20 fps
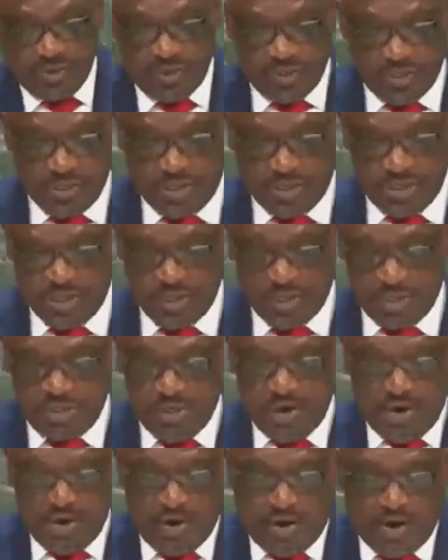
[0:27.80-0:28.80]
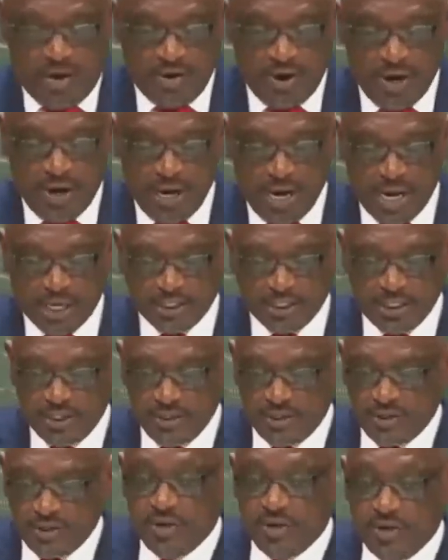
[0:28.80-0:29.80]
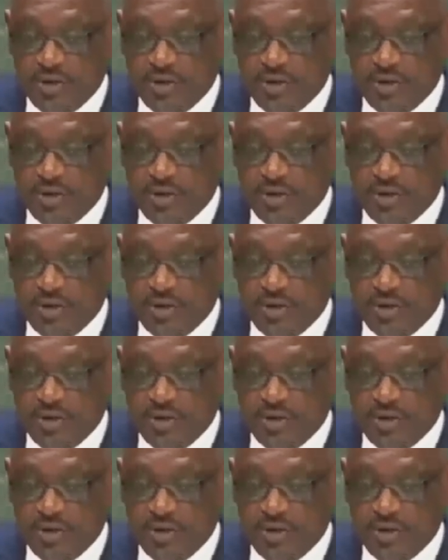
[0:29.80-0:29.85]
you on your election